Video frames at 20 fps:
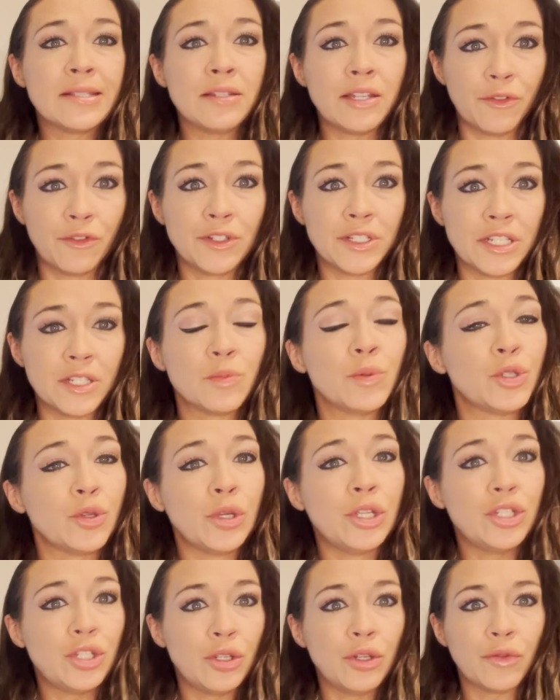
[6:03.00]
and differences
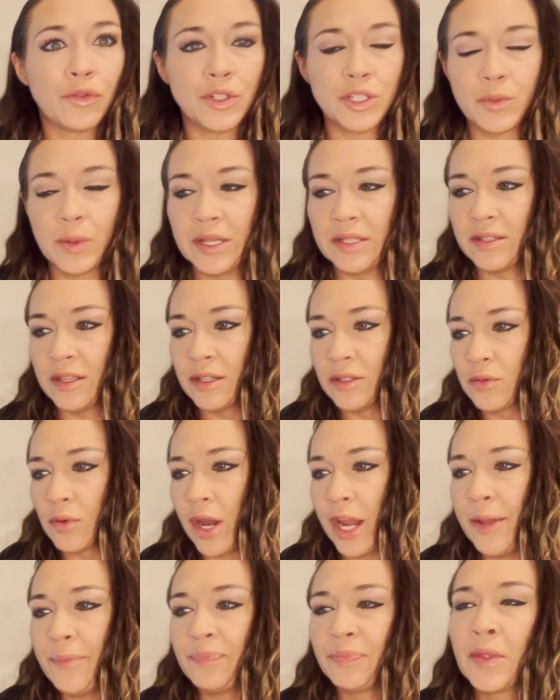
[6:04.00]
between two different species,
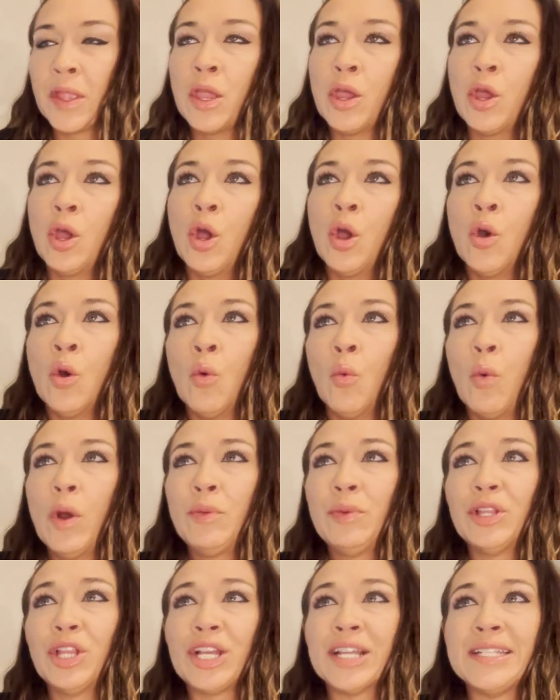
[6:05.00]
right?
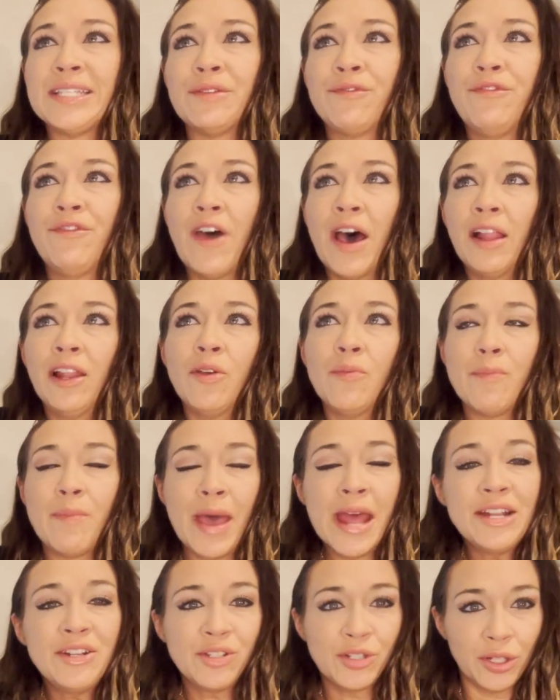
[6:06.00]
When we look at
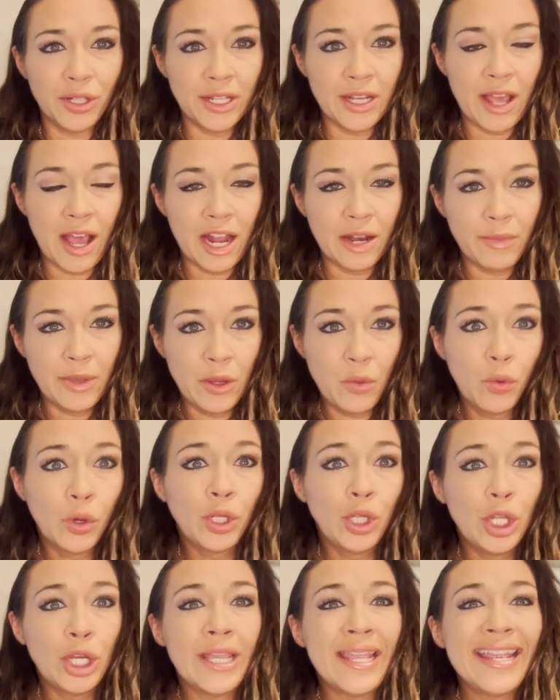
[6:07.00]
developmental anatomy, we're
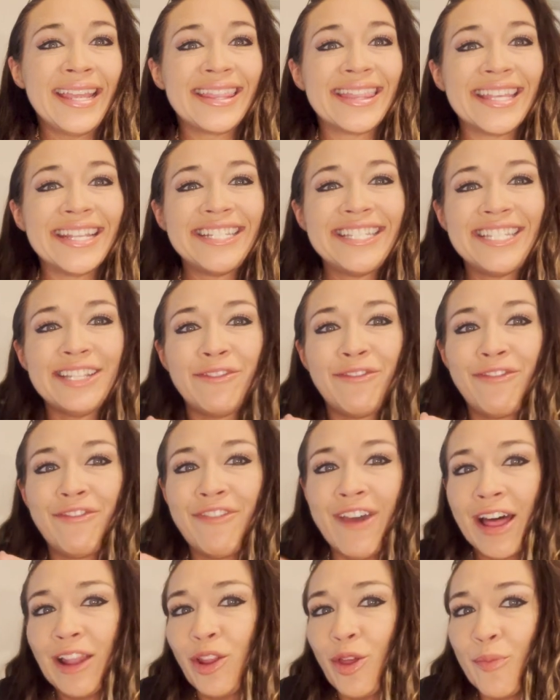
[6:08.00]
looking at the
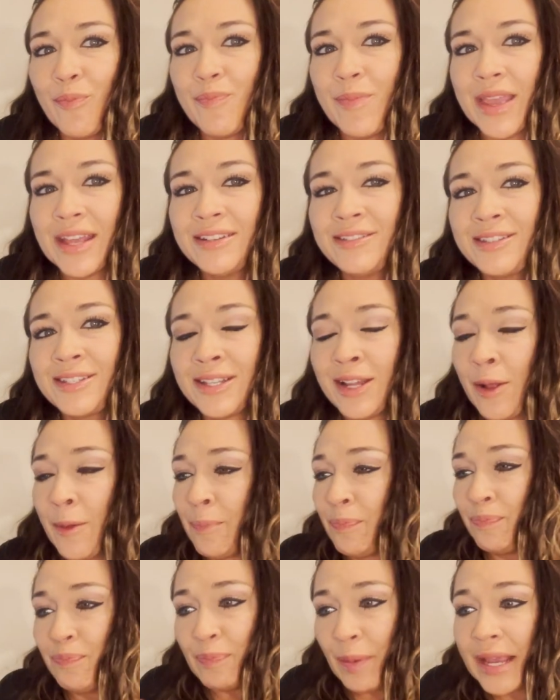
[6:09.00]
development
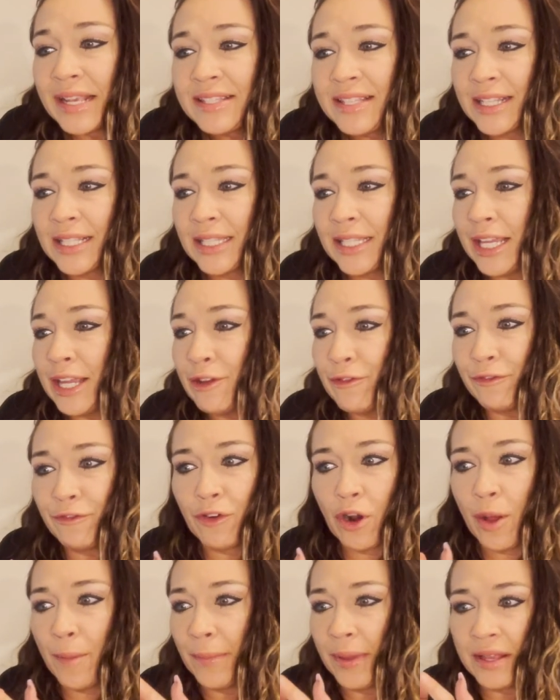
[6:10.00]
basically
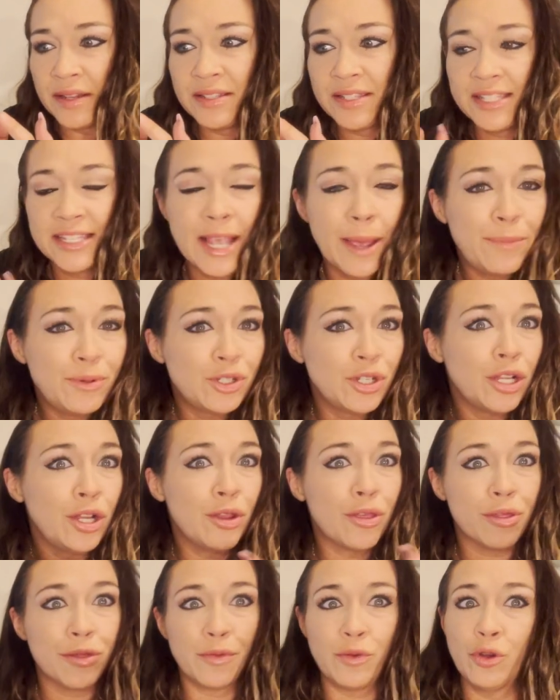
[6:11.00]
from
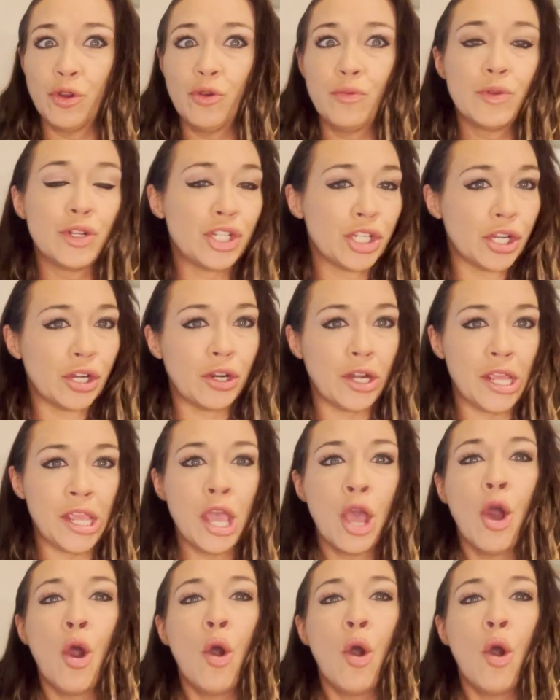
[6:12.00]
conception through maturity.